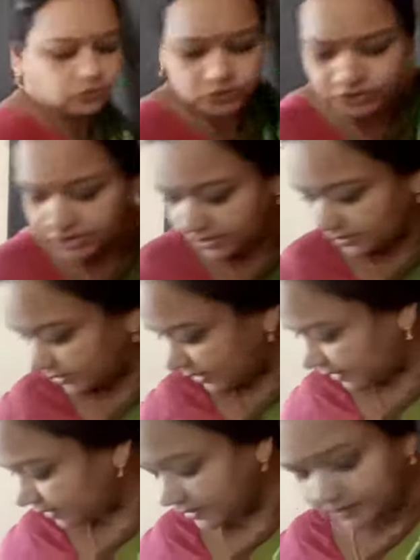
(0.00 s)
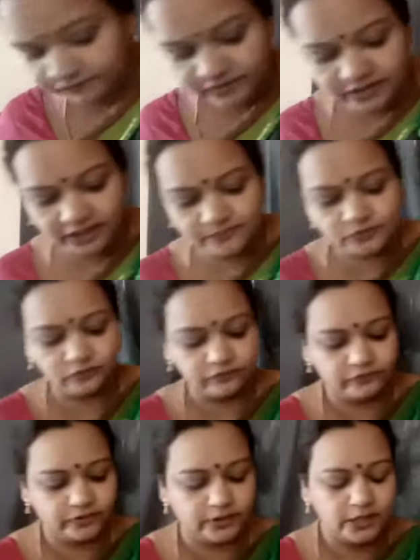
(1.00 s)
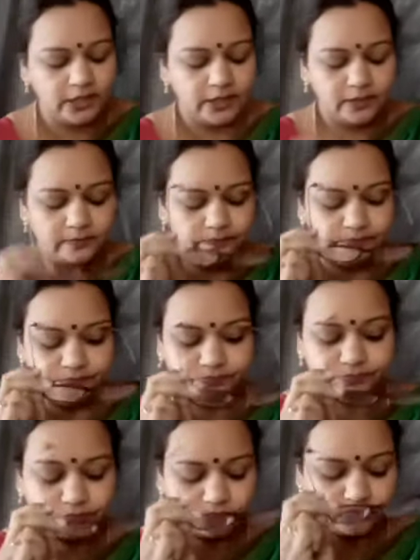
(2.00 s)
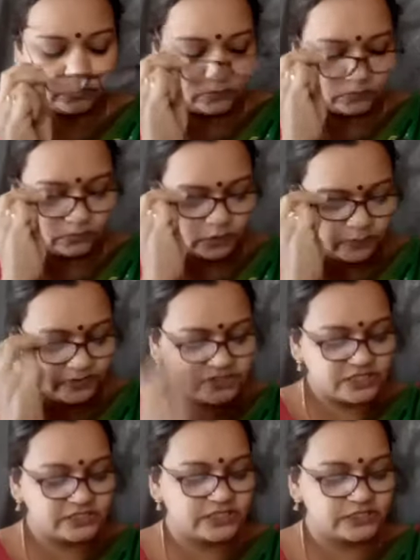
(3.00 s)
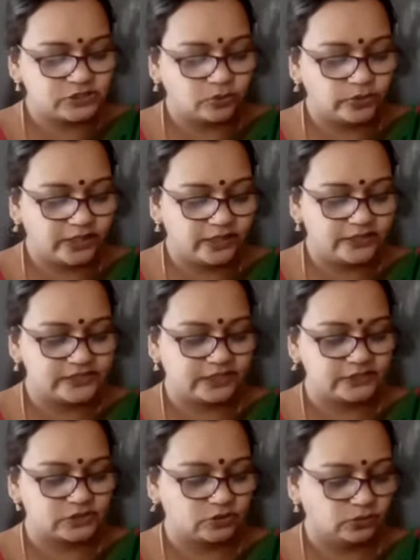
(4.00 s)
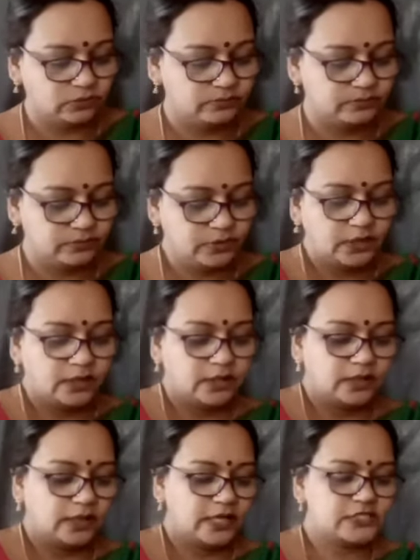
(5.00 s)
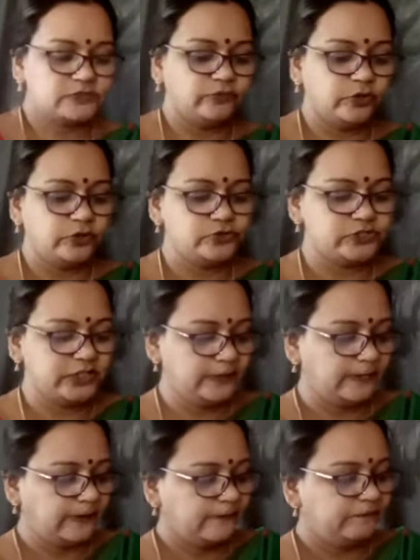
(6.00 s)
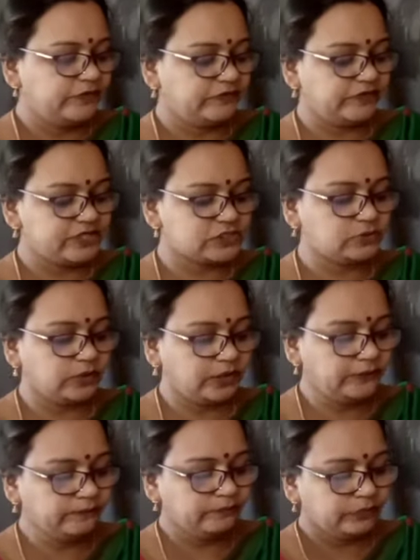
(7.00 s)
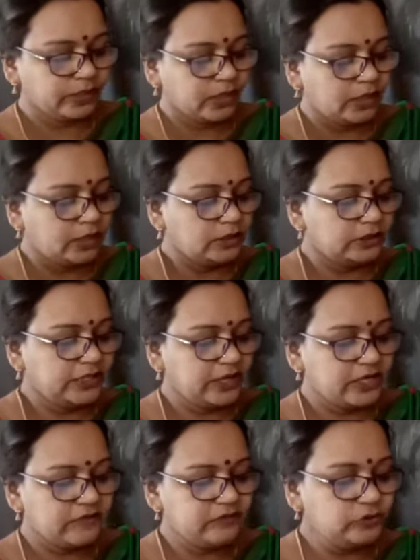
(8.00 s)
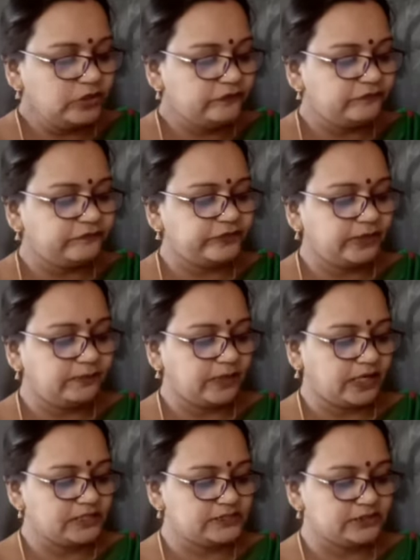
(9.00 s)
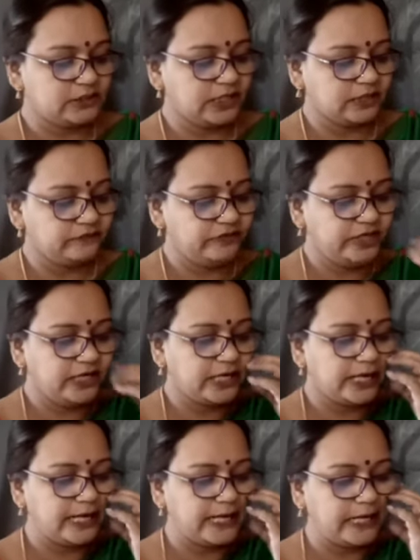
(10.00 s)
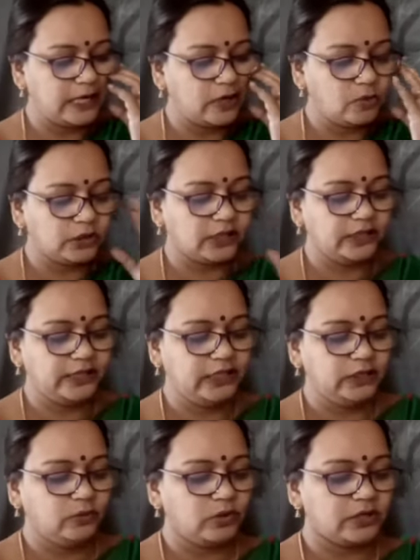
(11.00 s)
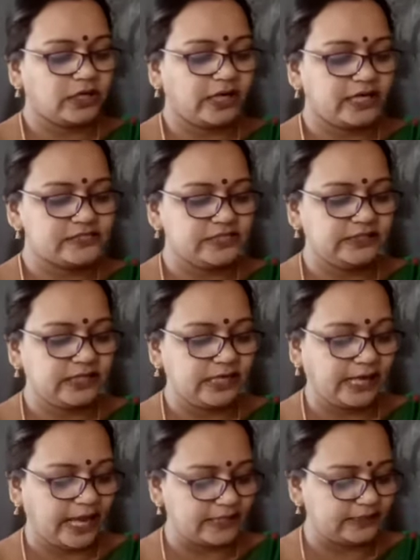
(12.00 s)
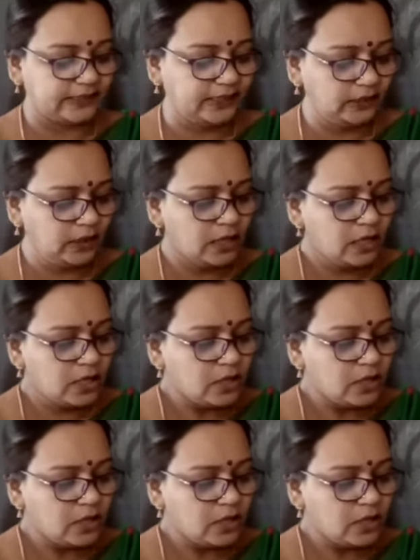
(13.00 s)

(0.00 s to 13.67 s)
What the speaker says: no children, the different types of the pictures just now we had discussed, no? S4 you see, the first one, they have given you different plants, duckweed, hydrilla, water lily, water hyacinth and cattail.